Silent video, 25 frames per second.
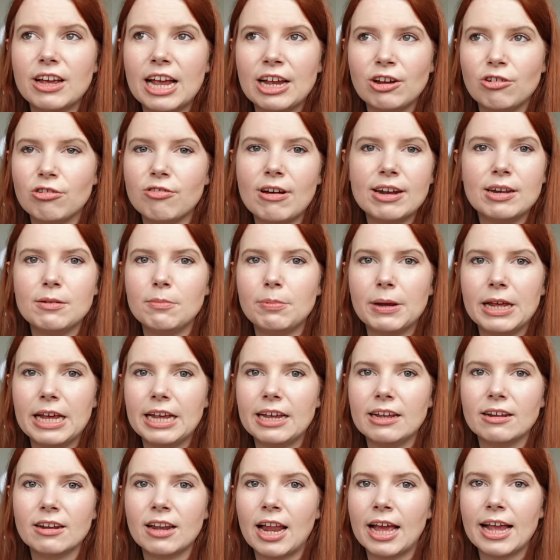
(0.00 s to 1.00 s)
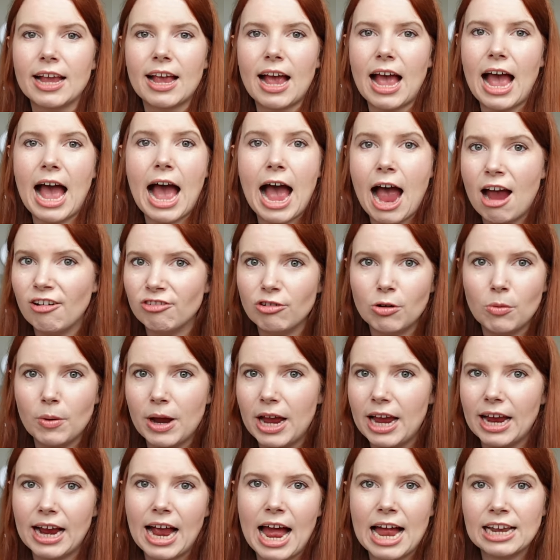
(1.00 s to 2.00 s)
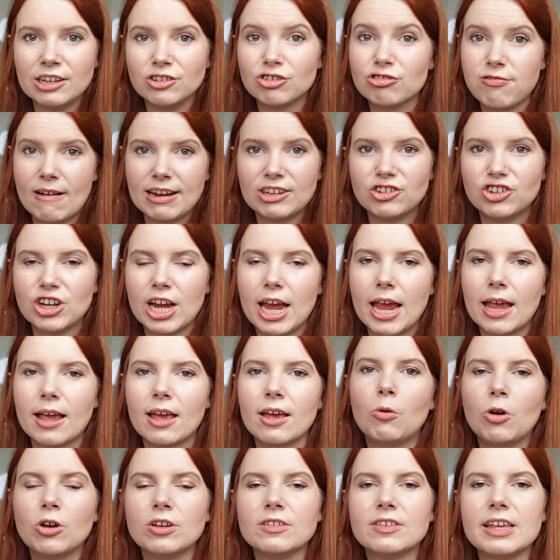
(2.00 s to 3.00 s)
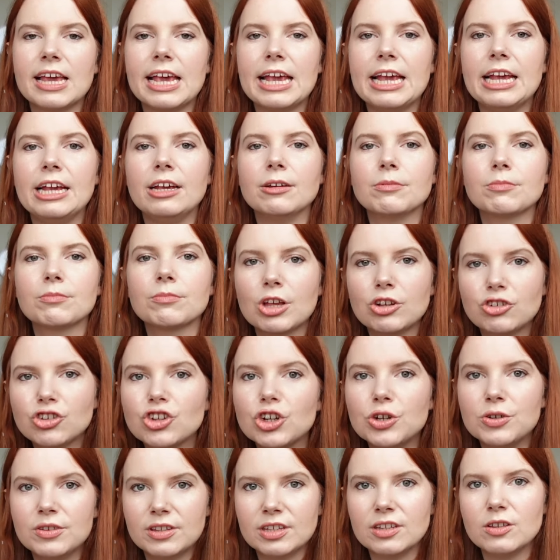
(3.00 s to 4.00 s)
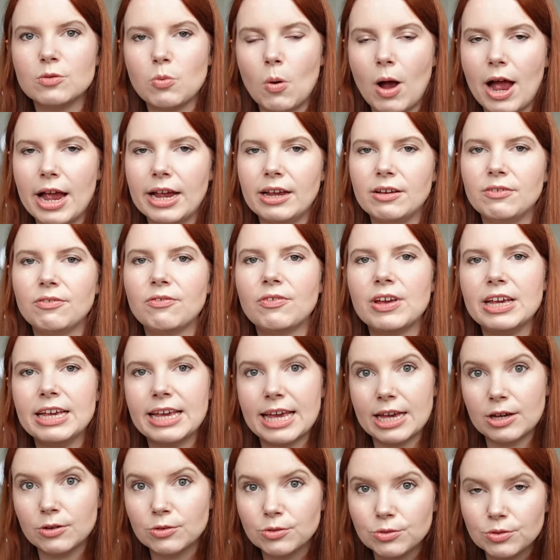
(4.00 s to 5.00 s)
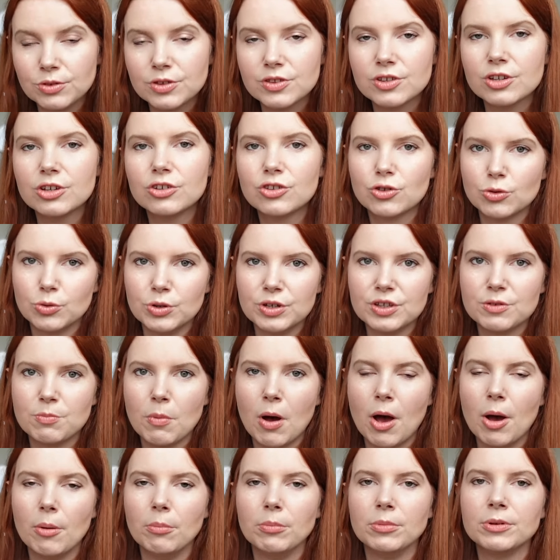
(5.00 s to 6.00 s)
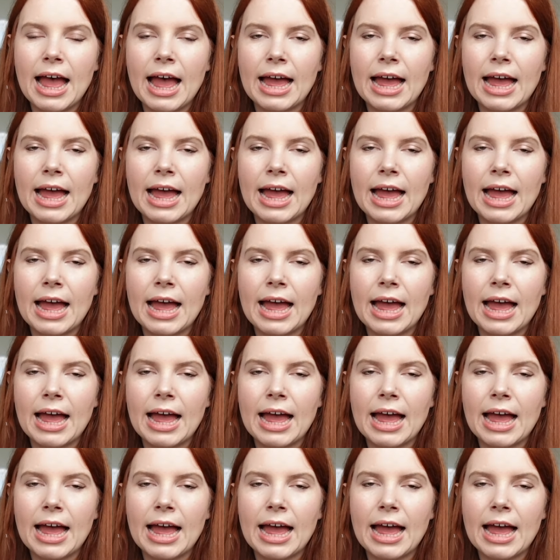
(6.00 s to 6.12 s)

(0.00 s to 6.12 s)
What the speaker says: incredibly like harrowing and tragic because he shoots his wife, he kills Sawyer's mum,